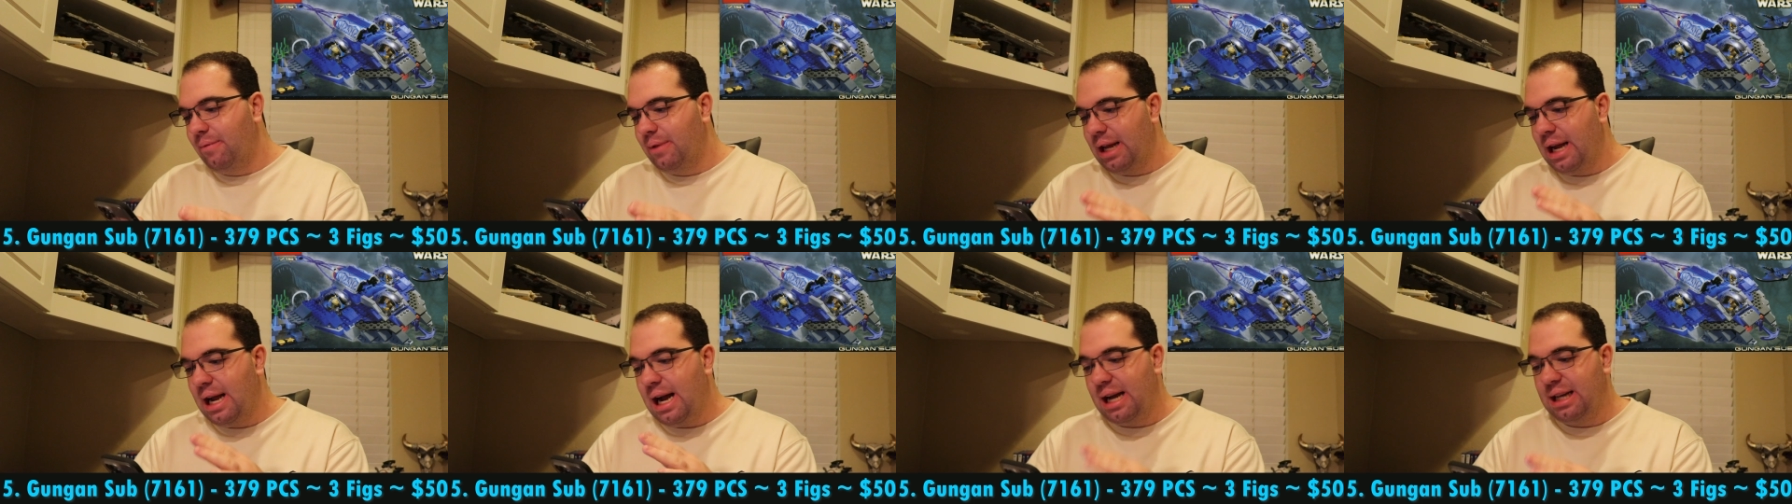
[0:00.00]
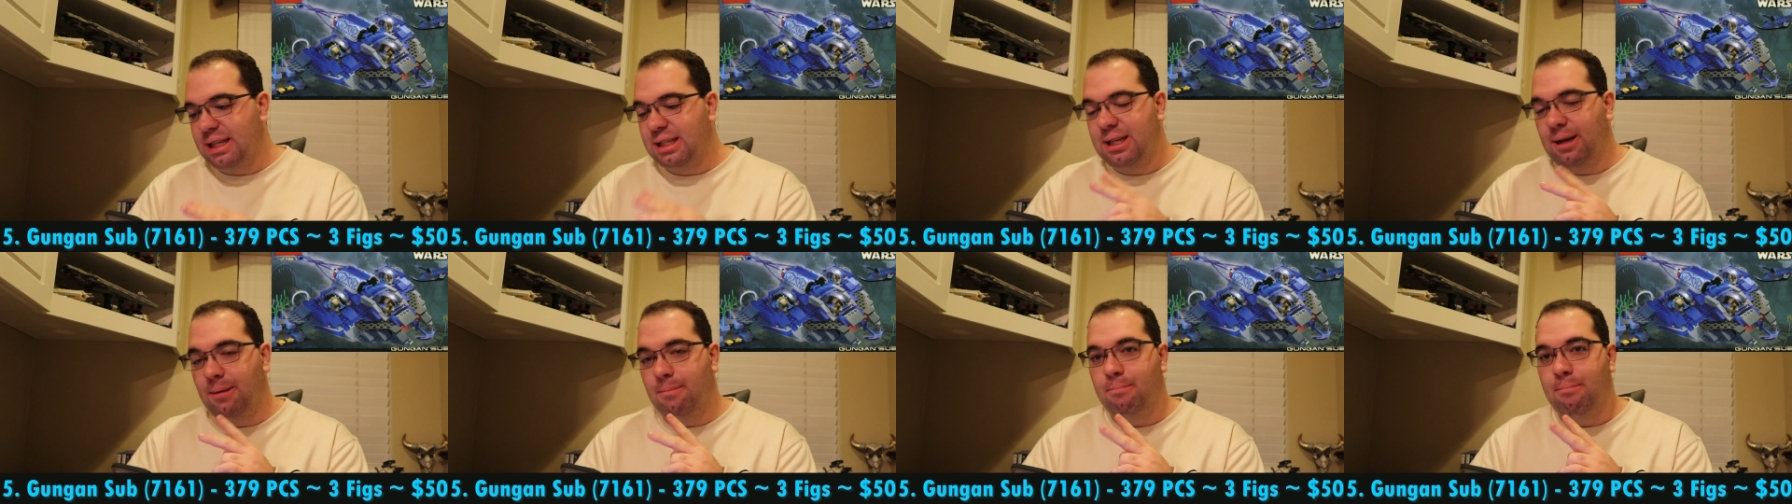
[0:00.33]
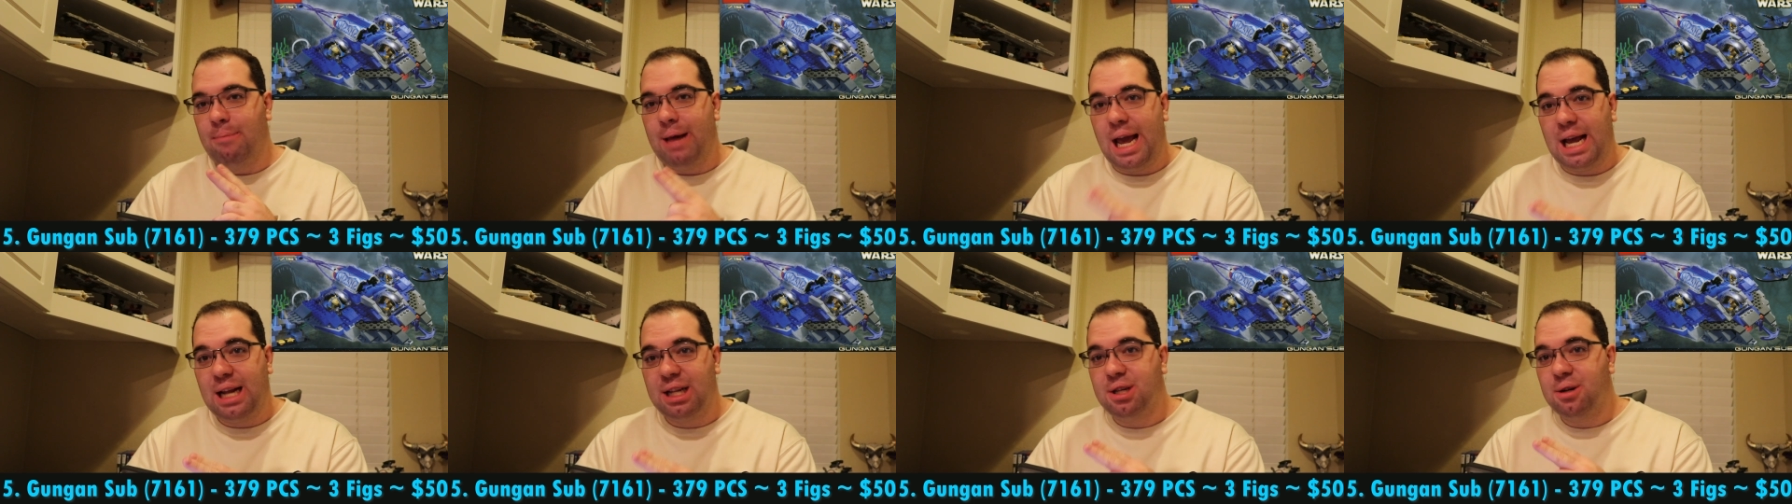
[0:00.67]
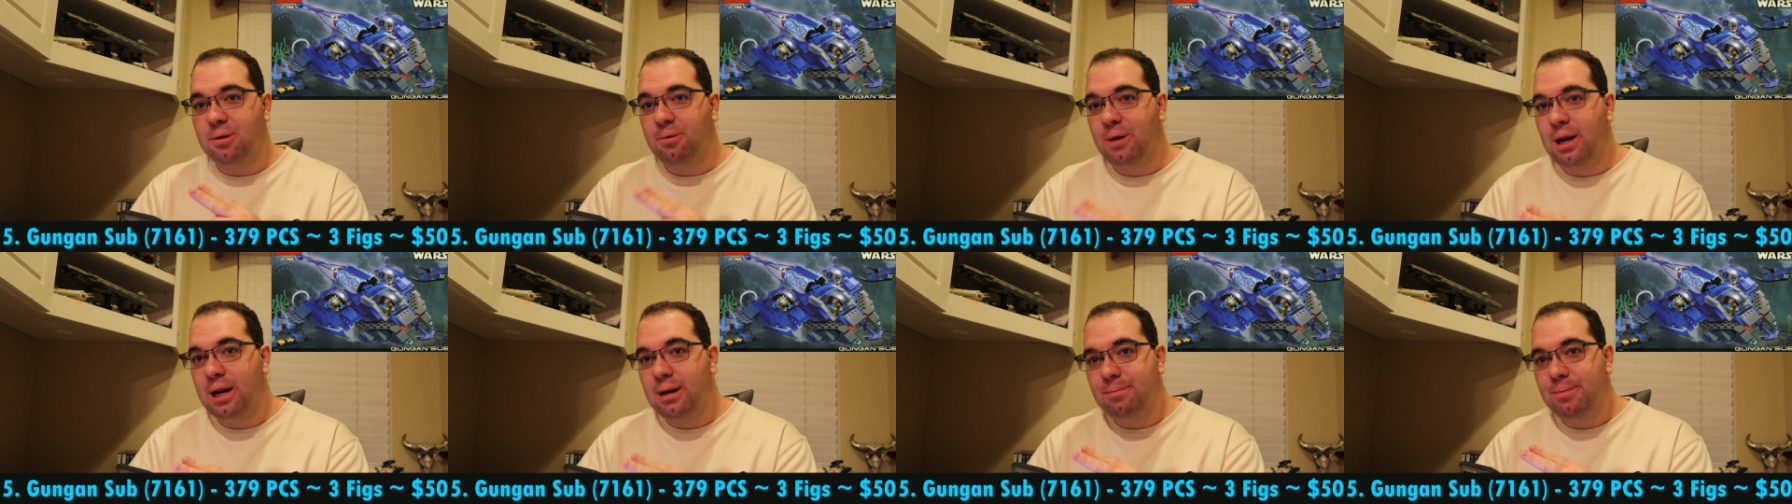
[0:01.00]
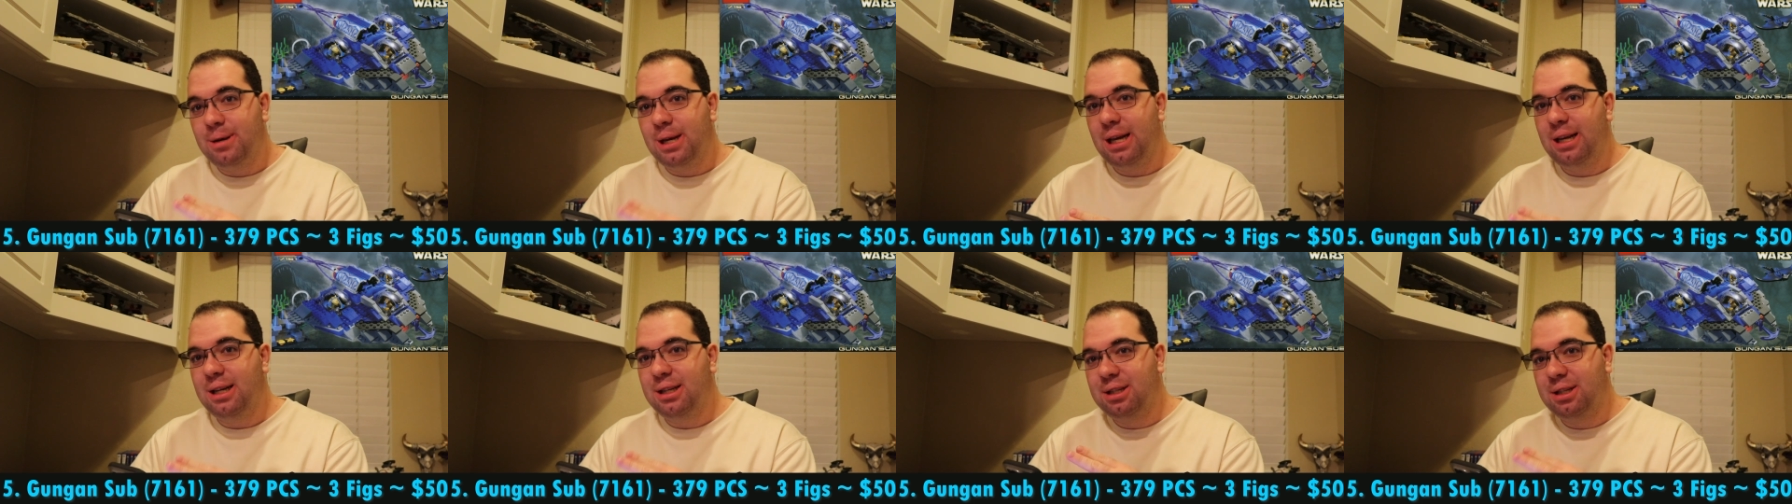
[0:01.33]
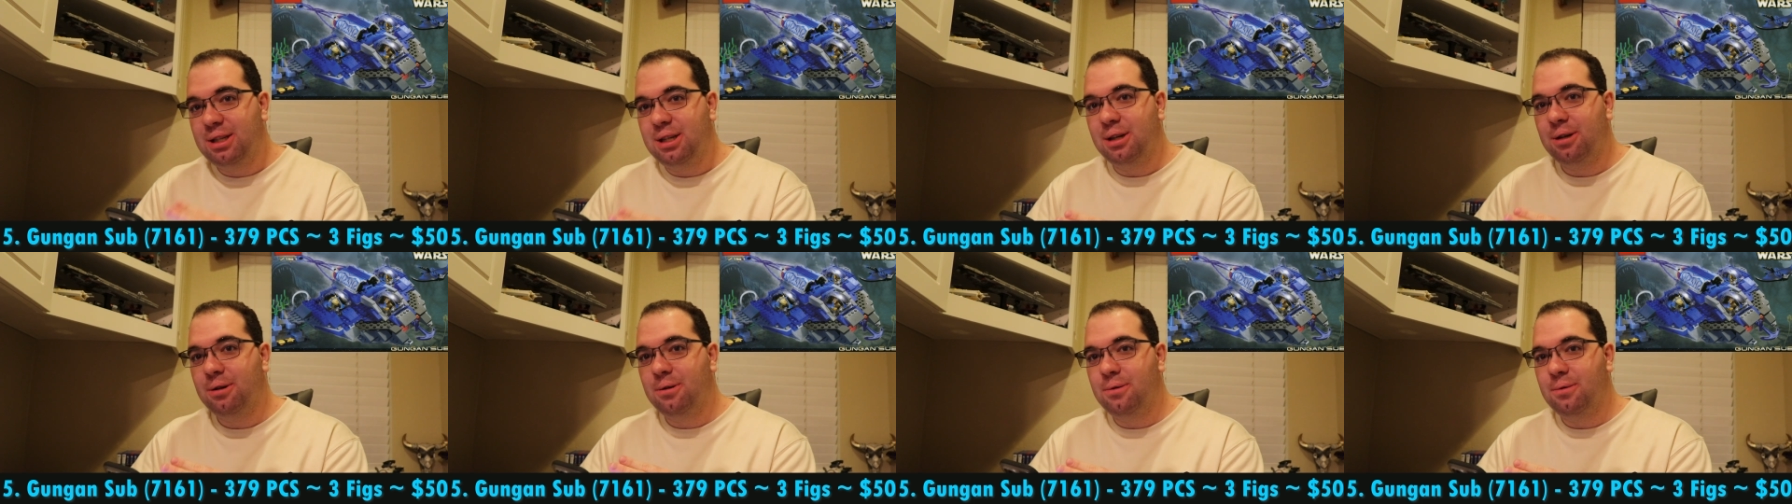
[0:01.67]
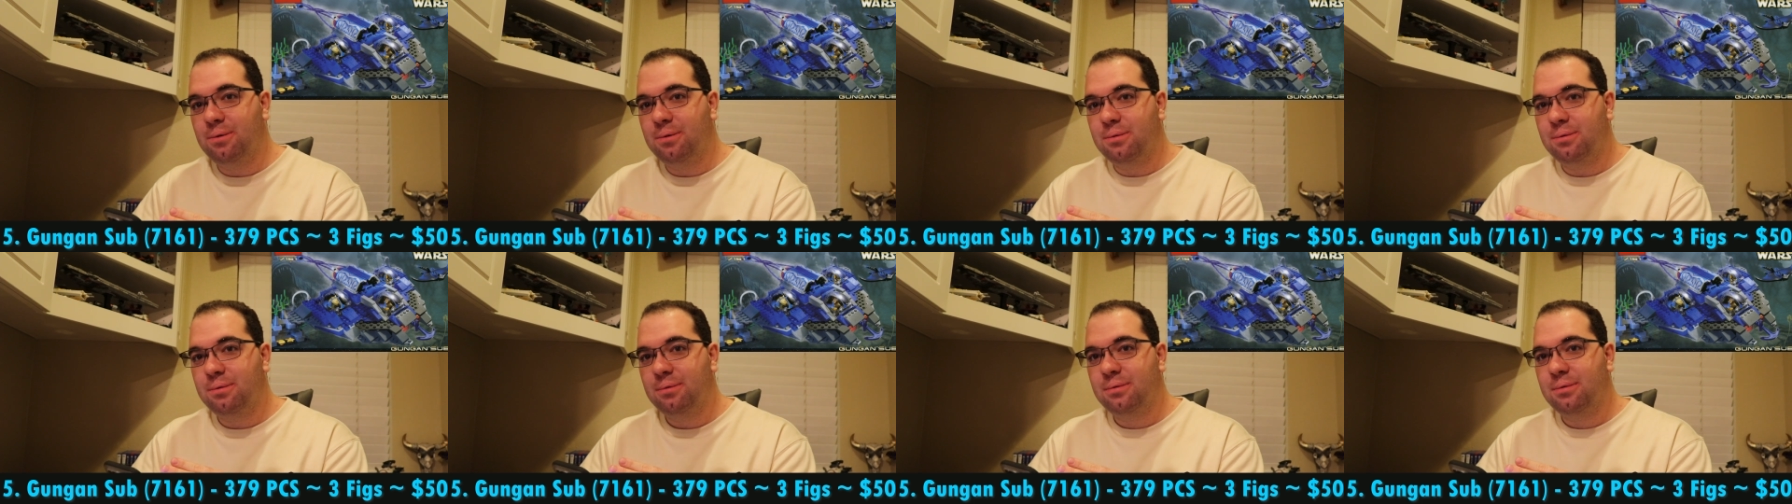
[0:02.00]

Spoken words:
It has the manta ray piece too.